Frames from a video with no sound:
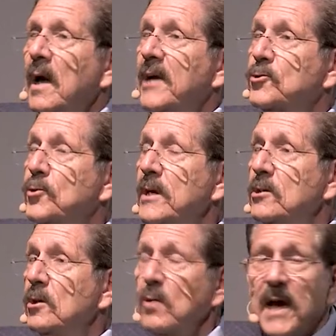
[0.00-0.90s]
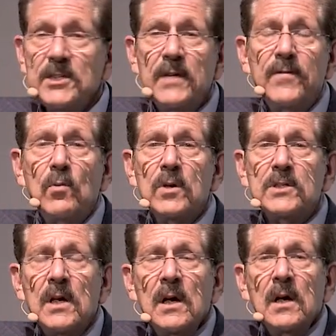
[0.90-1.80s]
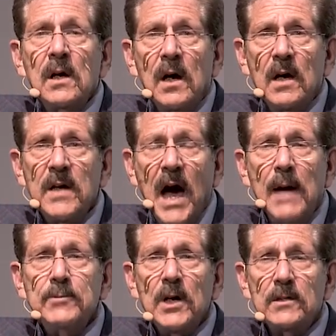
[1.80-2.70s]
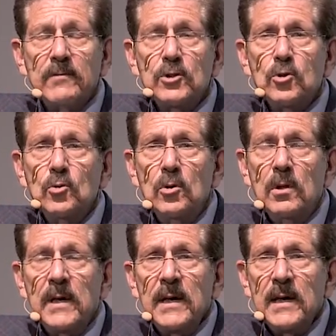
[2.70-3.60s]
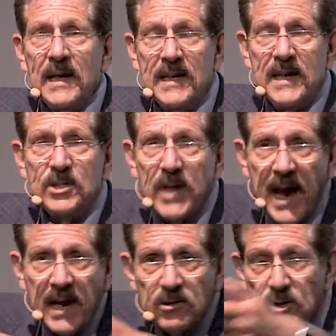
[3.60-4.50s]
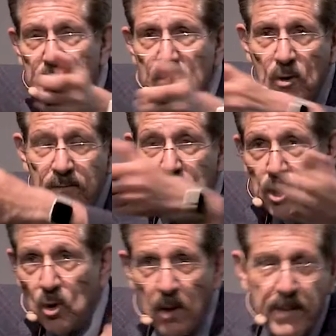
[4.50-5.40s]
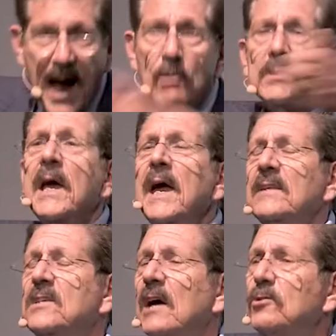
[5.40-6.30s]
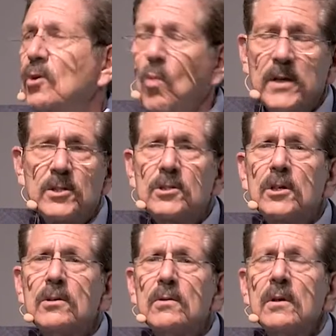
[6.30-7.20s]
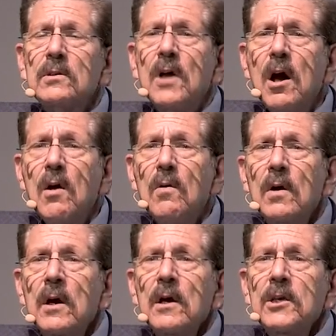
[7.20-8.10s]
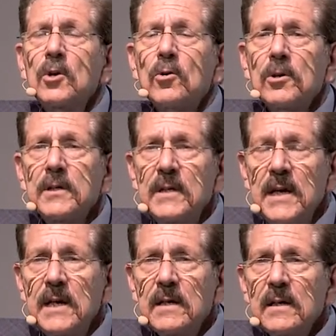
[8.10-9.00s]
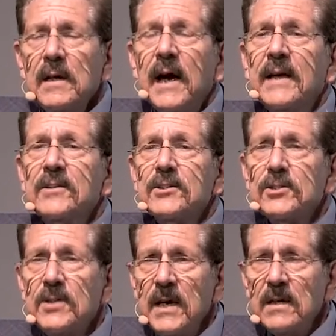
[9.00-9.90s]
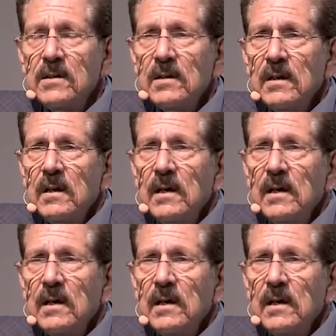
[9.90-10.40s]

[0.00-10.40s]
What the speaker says: and treat you as if it was an object of a tool in his hand to move you about and tell you what to do? No. You are a unique and distinct